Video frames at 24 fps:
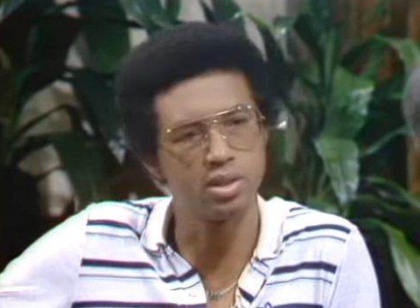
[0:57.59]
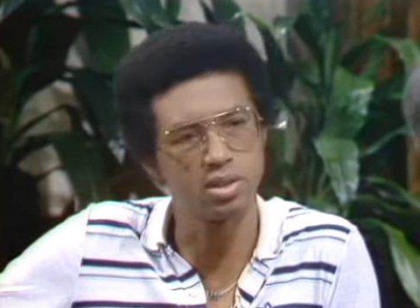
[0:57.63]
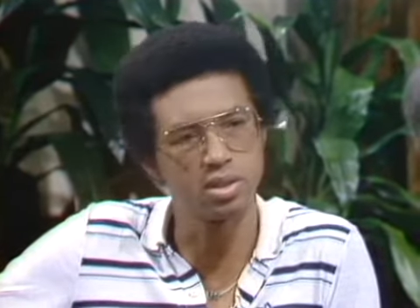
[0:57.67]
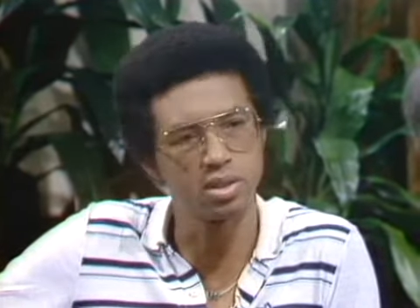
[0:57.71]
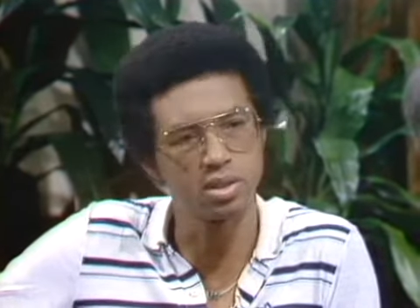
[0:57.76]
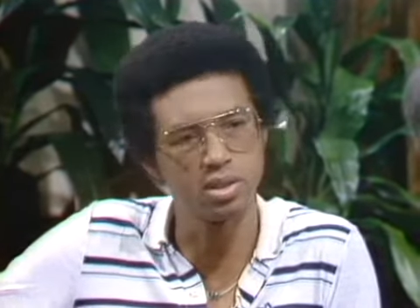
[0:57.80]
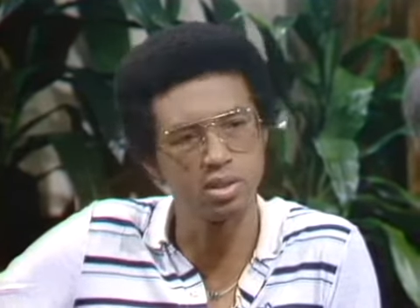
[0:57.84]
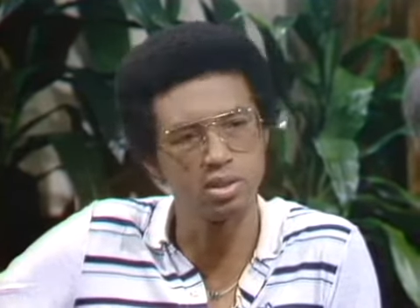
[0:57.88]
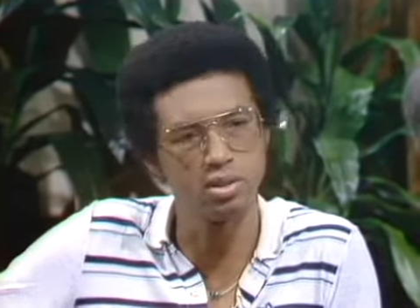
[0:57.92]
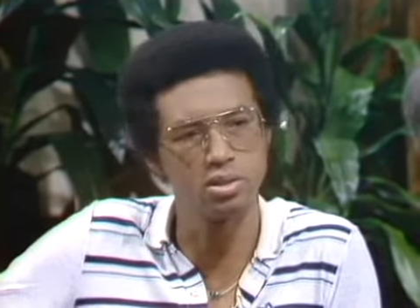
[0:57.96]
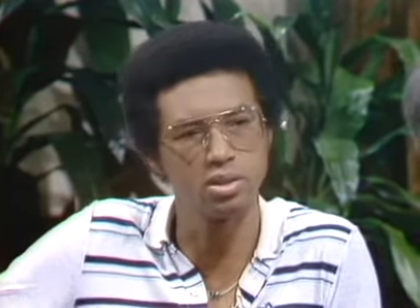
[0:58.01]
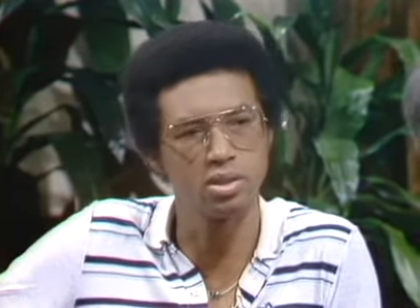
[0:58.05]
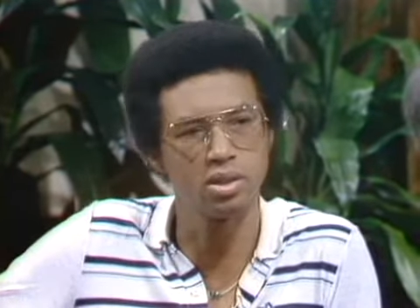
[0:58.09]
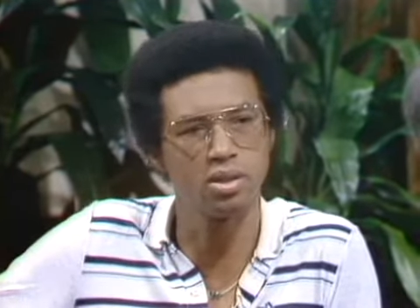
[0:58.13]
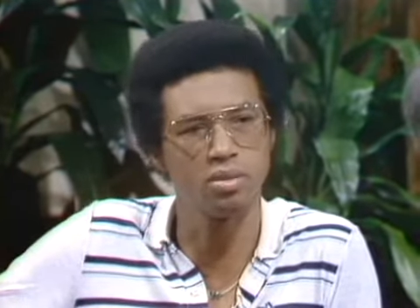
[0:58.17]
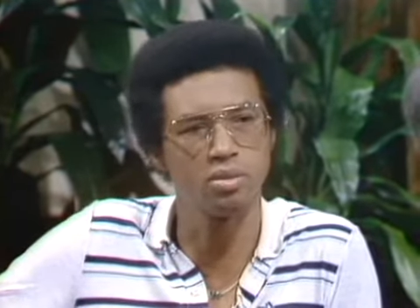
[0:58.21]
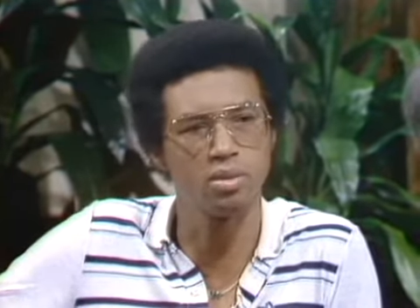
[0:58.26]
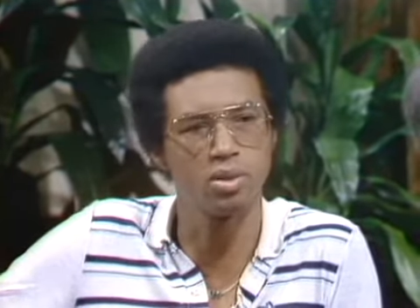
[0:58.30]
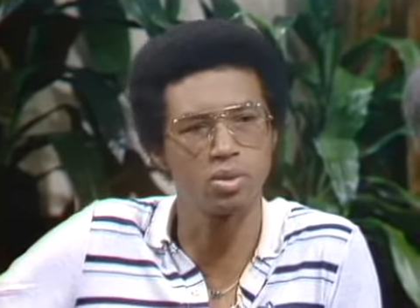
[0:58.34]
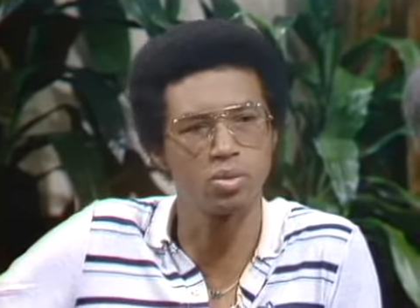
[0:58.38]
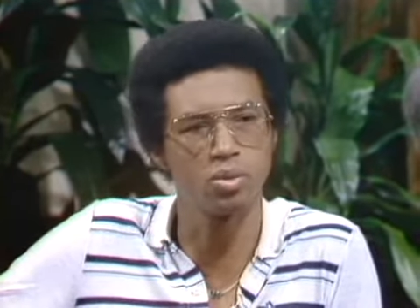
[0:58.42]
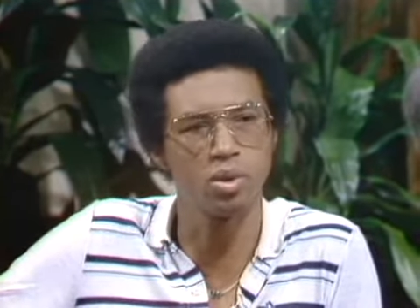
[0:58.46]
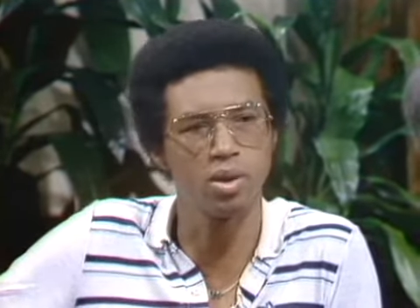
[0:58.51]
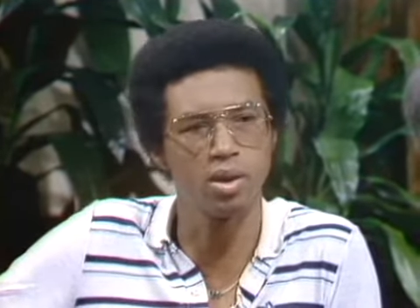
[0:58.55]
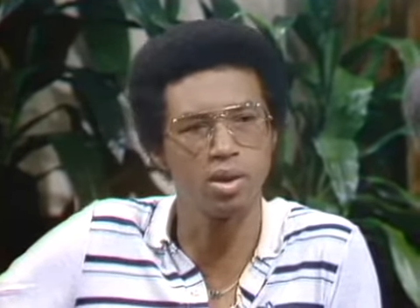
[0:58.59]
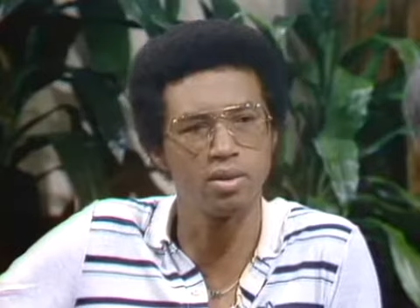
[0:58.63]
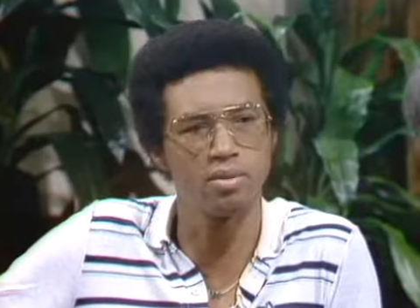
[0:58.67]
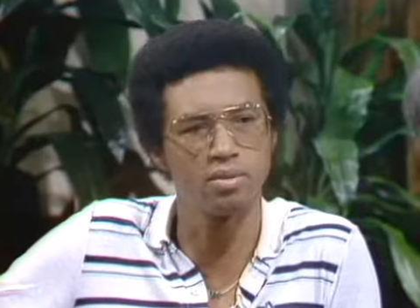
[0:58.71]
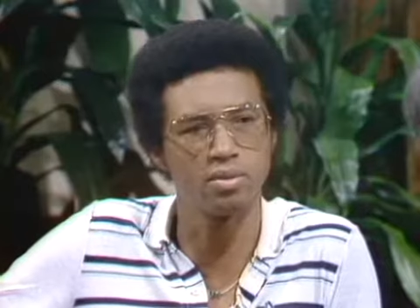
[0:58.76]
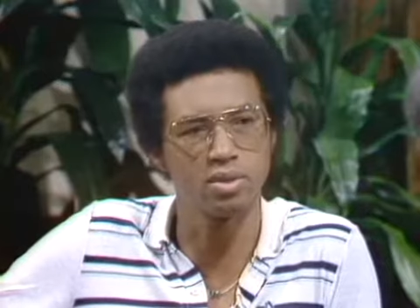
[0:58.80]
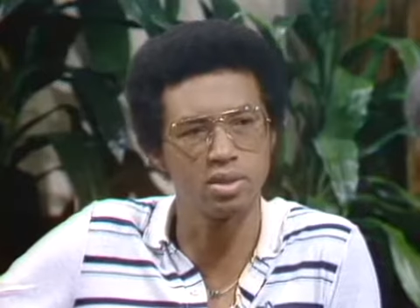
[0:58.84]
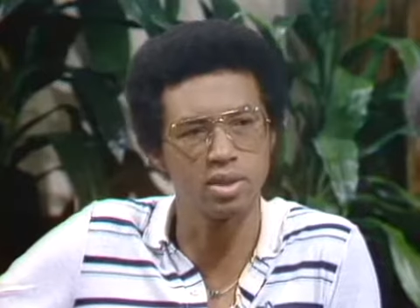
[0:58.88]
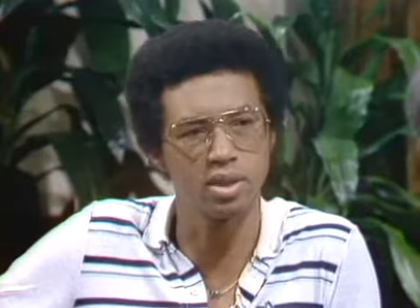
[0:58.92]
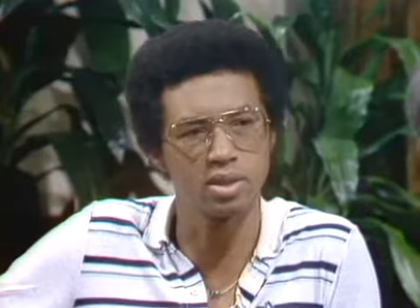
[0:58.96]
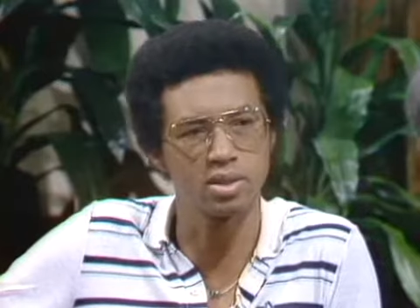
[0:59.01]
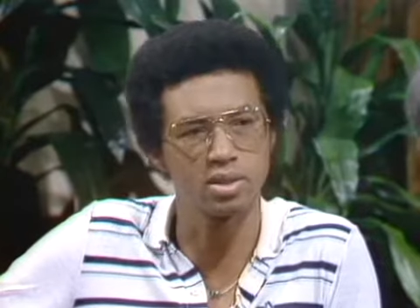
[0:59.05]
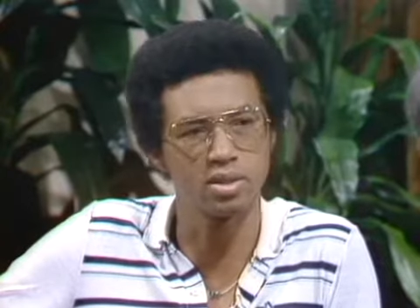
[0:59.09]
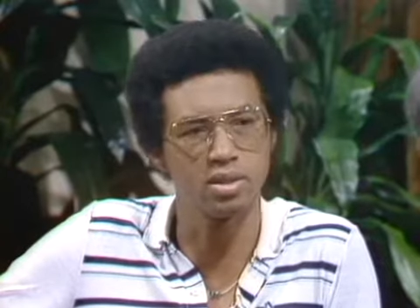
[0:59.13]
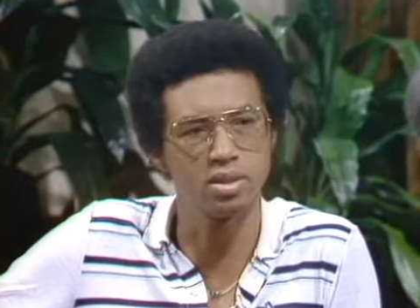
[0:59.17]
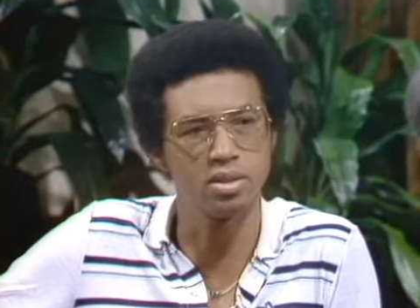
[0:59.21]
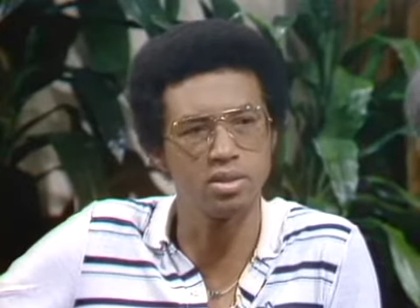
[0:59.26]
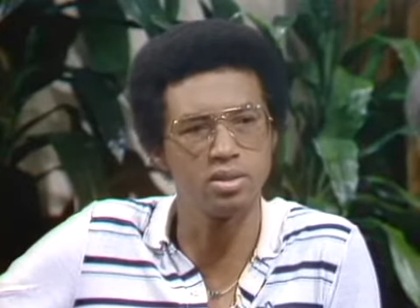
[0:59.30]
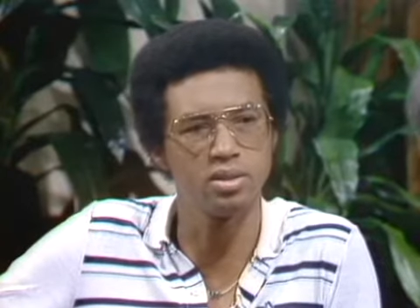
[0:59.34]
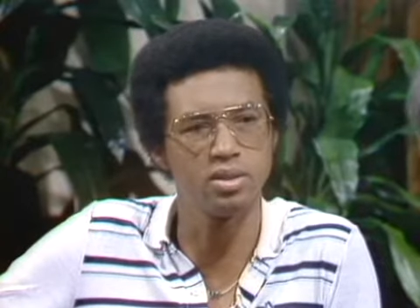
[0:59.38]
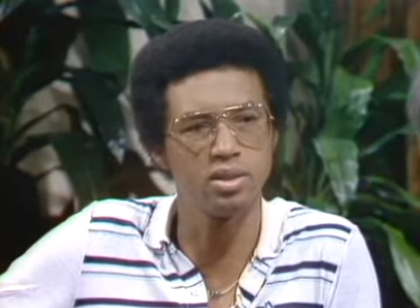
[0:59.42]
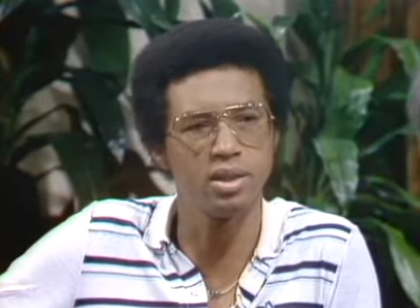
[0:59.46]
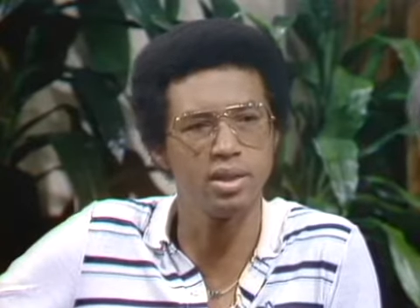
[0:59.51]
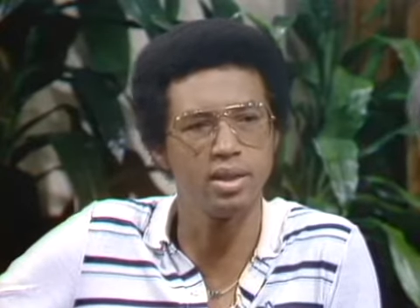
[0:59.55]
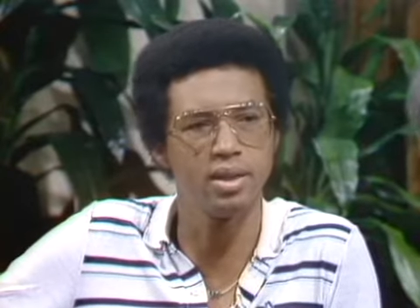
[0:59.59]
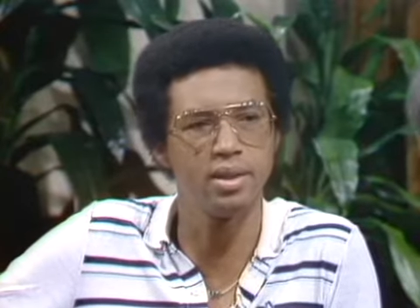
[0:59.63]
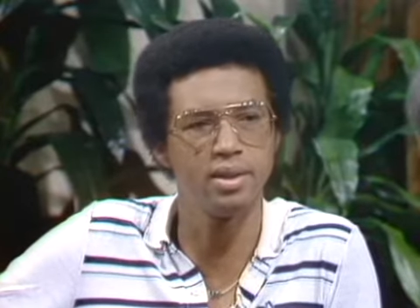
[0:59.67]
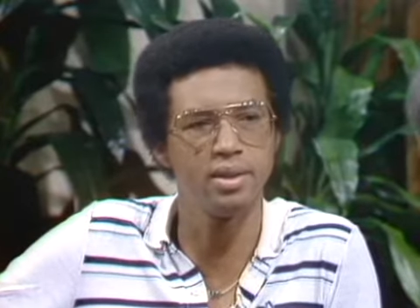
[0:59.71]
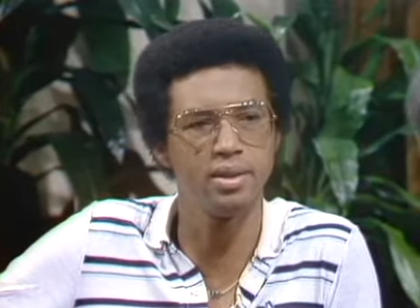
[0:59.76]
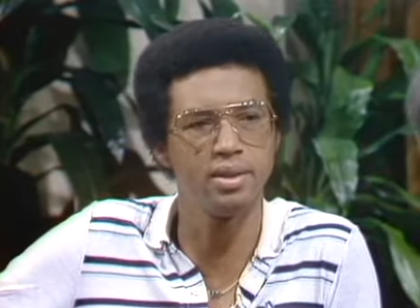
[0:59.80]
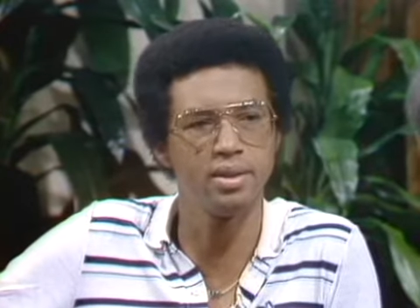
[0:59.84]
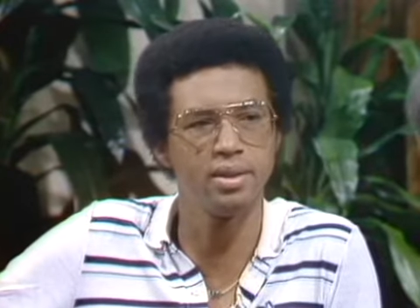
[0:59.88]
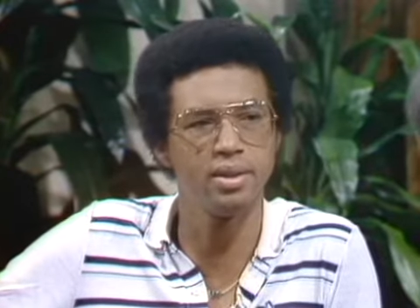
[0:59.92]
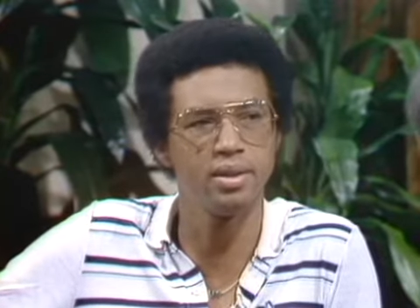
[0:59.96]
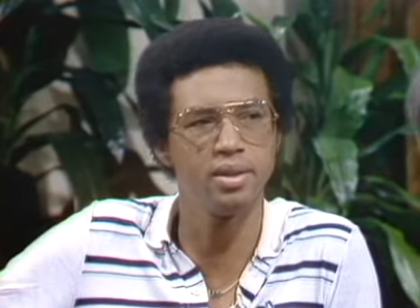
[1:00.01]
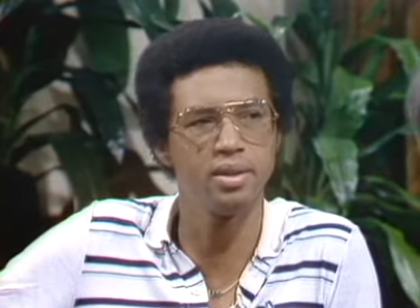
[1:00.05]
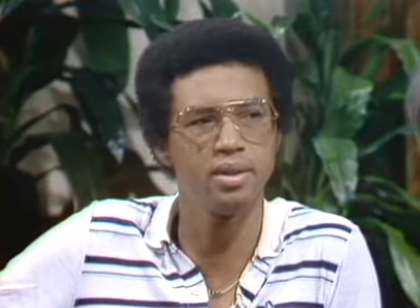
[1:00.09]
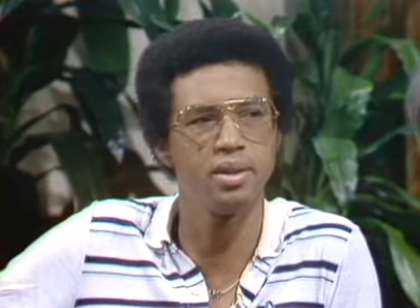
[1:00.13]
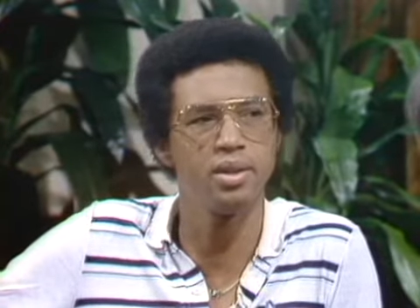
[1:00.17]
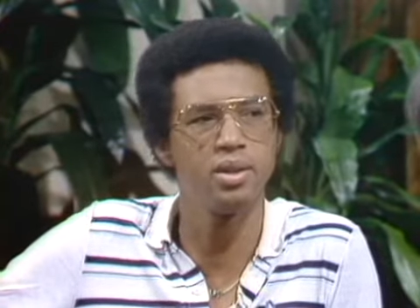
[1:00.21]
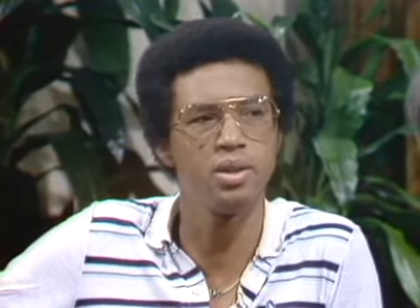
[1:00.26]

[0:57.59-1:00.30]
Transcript: skills that are required for excellence. And uh,